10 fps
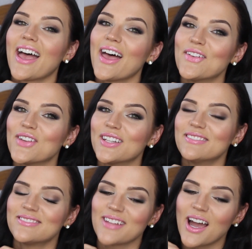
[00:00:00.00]

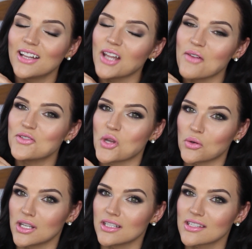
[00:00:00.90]
Heaven, I love
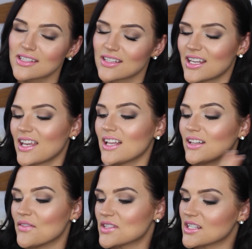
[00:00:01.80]
donuts,
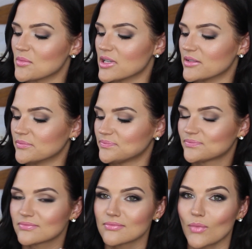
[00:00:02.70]
love cinnamon.
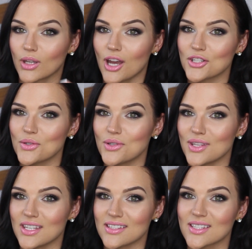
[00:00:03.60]
Got 2 of
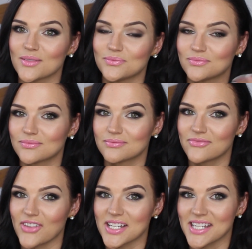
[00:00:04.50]
these,
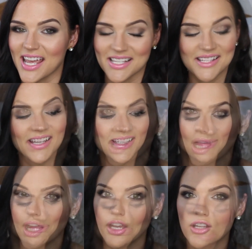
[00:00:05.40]

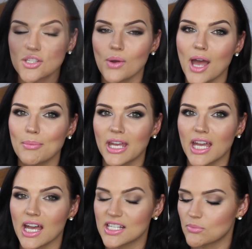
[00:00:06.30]
fantastic. I also had my
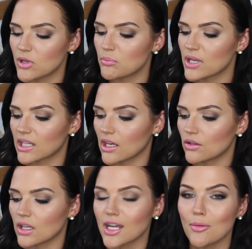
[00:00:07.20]
husband pick
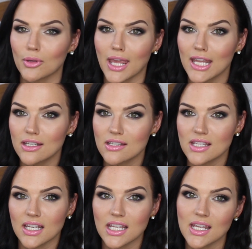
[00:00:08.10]
out a couple candles
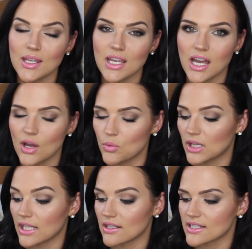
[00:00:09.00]
that he
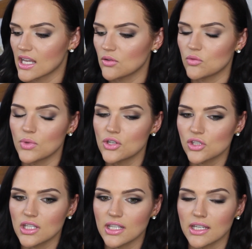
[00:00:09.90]
would like the scent. We
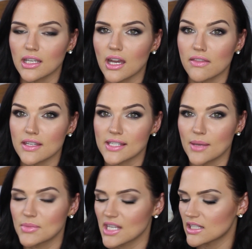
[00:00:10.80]
usually like the
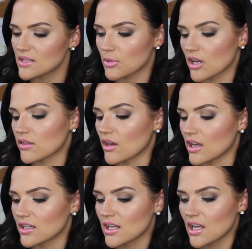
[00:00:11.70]
same scents, but I
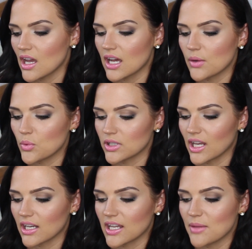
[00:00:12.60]
thought I would
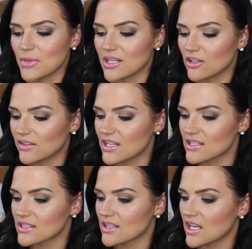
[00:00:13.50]
get him in on
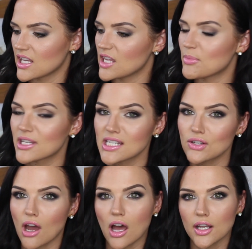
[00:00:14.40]
this. He picked
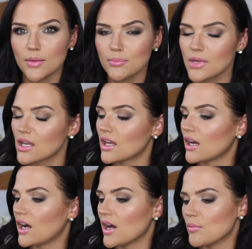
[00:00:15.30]
out Autumn
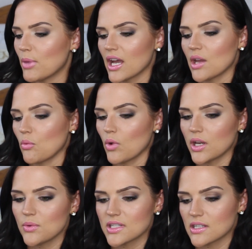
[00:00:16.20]
by
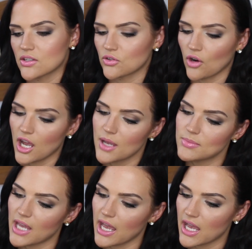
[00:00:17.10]
what it was
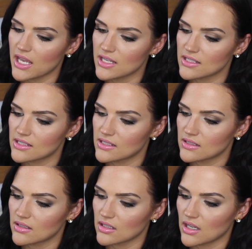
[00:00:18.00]
described as
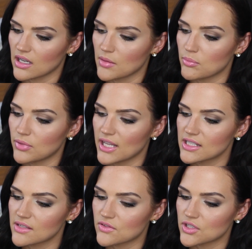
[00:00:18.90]

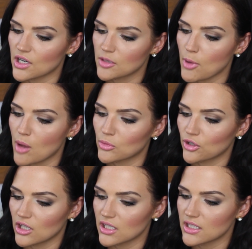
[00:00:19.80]
blends of dark
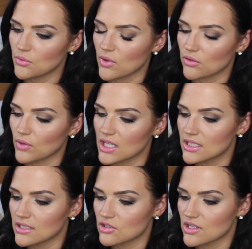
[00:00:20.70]
pomegranate with red
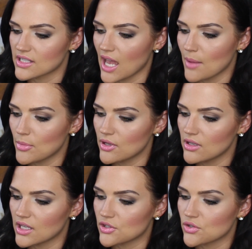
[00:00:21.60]
delicious
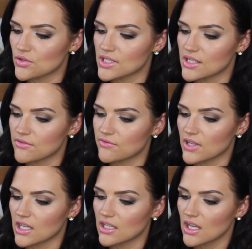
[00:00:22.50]
apple and juicy
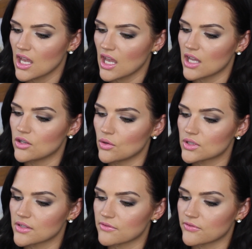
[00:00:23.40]
fig and
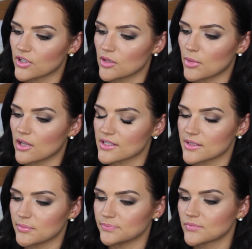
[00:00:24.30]
notes of fir
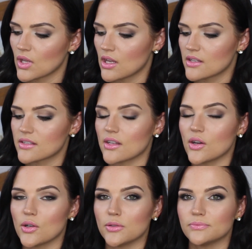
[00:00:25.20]
balsam.
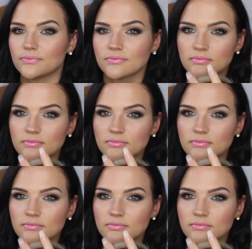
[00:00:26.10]
So